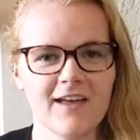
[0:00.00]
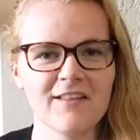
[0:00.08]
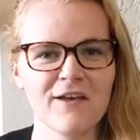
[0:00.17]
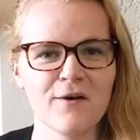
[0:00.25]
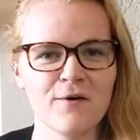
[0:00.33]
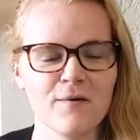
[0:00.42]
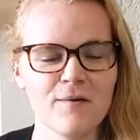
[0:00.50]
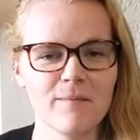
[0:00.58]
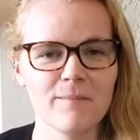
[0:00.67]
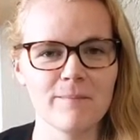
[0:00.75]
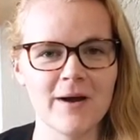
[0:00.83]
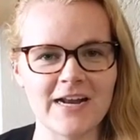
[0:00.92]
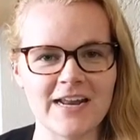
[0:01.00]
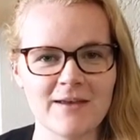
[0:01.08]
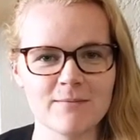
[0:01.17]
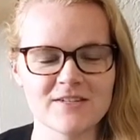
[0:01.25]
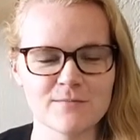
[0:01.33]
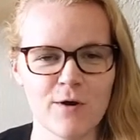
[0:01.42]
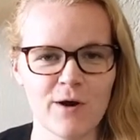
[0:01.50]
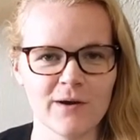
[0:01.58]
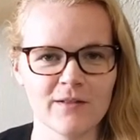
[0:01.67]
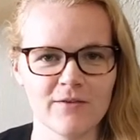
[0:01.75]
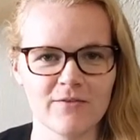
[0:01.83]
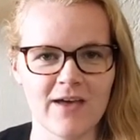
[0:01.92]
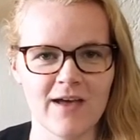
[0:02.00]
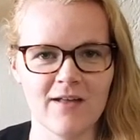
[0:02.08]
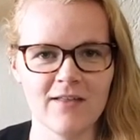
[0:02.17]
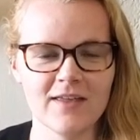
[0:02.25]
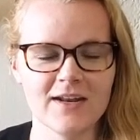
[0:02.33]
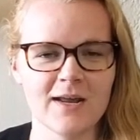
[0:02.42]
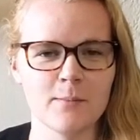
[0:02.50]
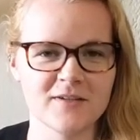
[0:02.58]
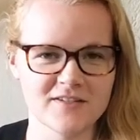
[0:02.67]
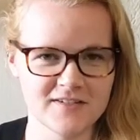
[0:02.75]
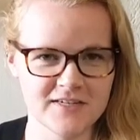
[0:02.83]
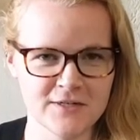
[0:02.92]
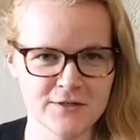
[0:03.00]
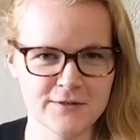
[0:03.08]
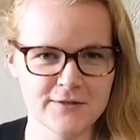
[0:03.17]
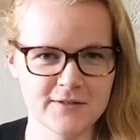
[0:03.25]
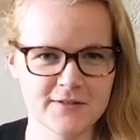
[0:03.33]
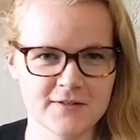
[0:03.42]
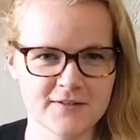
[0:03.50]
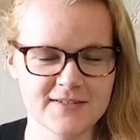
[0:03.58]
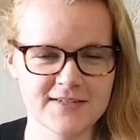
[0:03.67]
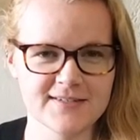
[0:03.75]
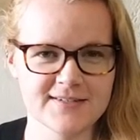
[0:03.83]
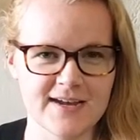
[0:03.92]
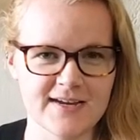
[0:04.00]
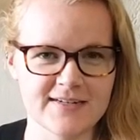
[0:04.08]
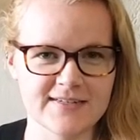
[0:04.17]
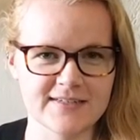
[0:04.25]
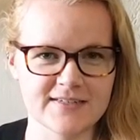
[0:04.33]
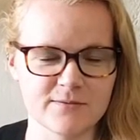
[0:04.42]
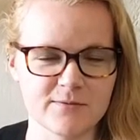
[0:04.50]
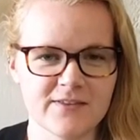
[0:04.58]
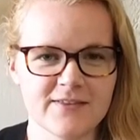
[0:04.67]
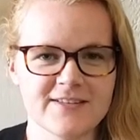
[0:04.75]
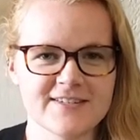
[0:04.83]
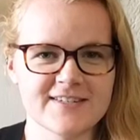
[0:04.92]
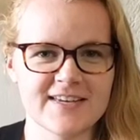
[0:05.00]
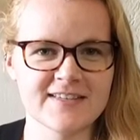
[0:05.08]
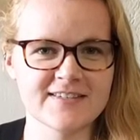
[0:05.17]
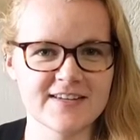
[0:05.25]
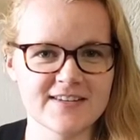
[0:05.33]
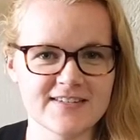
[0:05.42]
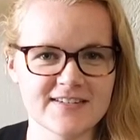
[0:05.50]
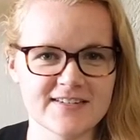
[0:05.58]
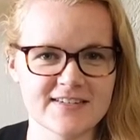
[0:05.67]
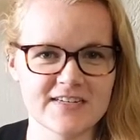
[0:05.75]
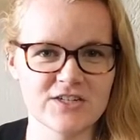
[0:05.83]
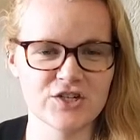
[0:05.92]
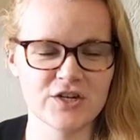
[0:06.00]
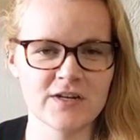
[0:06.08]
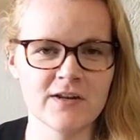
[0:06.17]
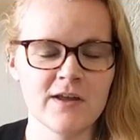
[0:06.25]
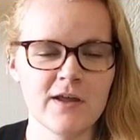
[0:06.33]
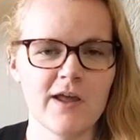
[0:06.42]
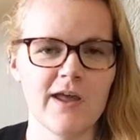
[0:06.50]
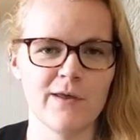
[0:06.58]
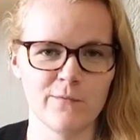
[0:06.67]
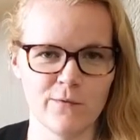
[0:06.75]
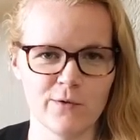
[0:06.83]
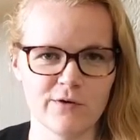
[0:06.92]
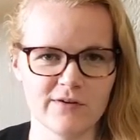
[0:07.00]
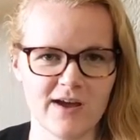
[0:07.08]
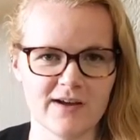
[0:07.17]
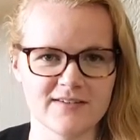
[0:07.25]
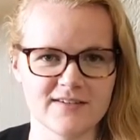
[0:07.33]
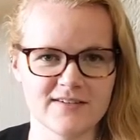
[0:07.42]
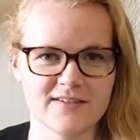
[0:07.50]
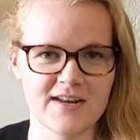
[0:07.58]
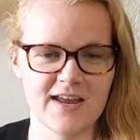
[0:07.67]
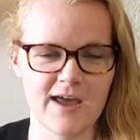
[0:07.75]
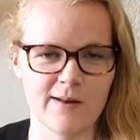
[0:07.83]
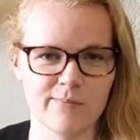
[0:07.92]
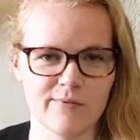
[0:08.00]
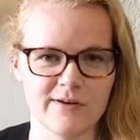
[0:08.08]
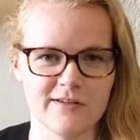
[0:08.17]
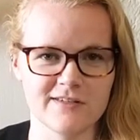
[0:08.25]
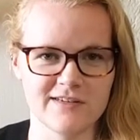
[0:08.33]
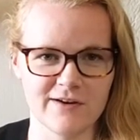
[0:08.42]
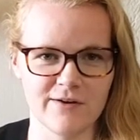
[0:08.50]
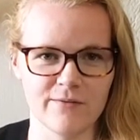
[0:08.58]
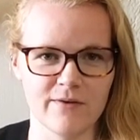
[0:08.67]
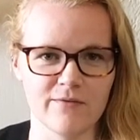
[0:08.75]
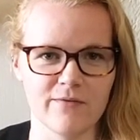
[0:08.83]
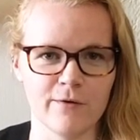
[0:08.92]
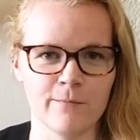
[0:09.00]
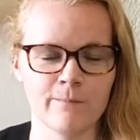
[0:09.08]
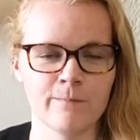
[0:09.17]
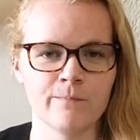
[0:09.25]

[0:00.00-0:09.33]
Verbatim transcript: Hello, my name is Maura Lavelle and I'm a Senior Associate Scientist within the Skin Sensitization and Phototoxicity Endpoints here at RIFM.